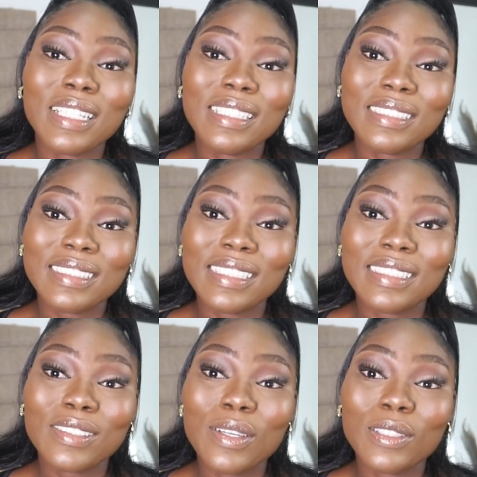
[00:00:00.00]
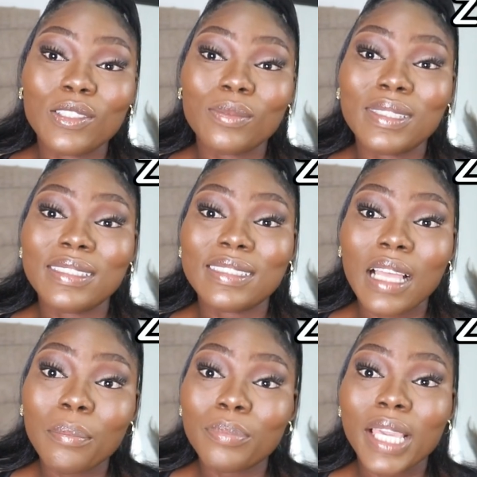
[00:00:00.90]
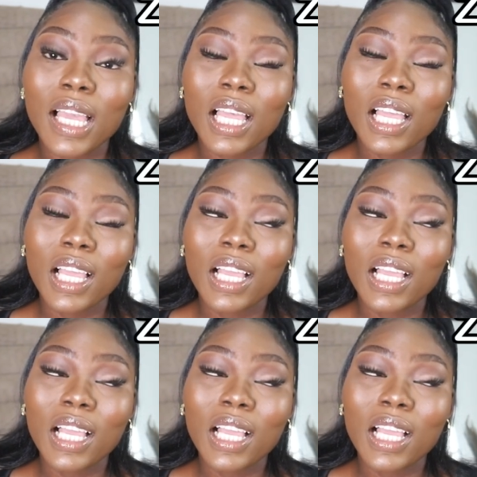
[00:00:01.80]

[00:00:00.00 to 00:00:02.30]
list is going to be Zambia.